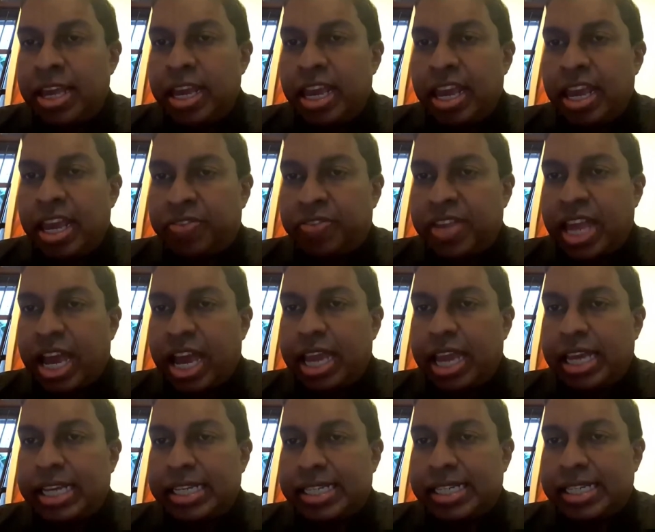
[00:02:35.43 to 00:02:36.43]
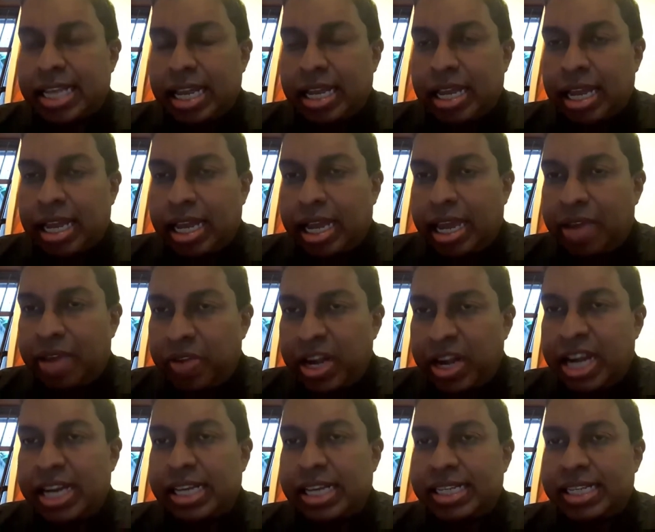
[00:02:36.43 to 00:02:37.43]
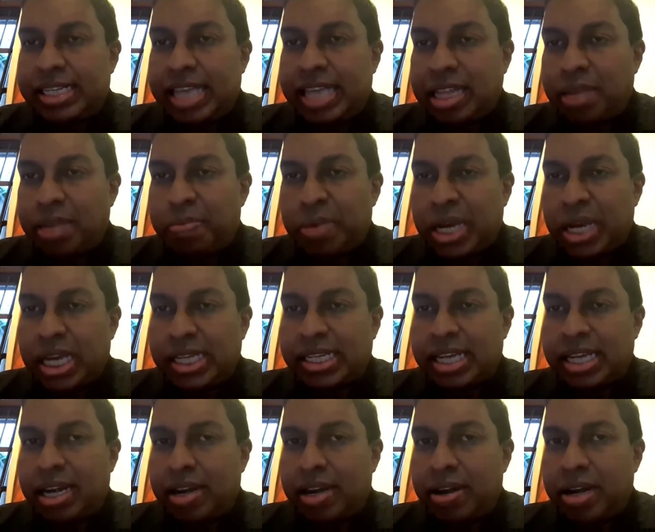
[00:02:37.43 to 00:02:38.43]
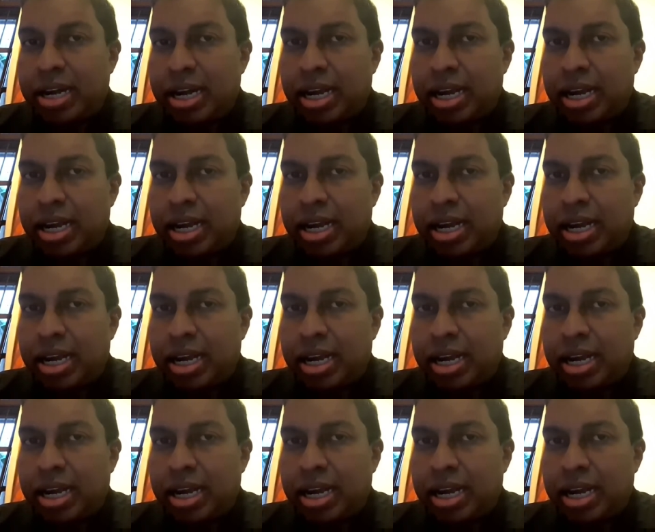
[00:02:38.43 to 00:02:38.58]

if there is evidence that the person,